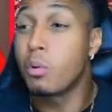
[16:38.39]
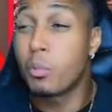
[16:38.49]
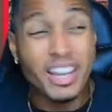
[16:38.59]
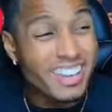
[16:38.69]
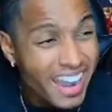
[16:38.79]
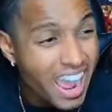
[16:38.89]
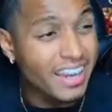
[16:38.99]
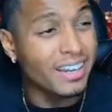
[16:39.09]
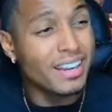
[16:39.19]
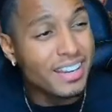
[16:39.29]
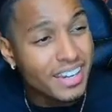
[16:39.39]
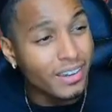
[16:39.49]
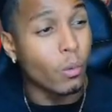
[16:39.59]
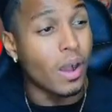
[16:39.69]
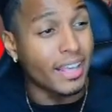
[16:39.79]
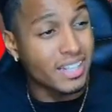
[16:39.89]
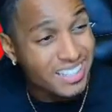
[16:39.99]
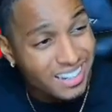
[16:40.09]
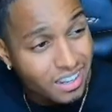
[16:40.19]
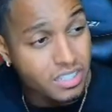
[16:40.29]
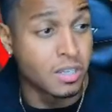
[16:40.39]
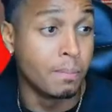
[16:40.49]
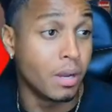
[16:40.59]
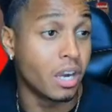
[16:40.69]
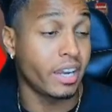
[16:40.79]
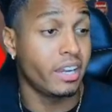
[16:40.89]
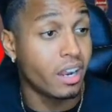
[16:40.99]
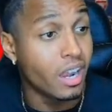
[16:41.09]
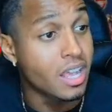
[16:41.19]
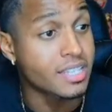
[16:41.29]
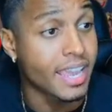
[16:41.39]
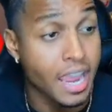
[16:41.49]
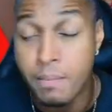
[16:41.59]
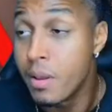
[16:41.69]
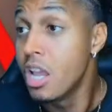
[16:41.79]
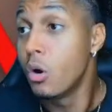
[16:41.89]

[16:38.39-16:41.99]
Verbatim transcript: We won 9 0 against Luxembourg in our last game.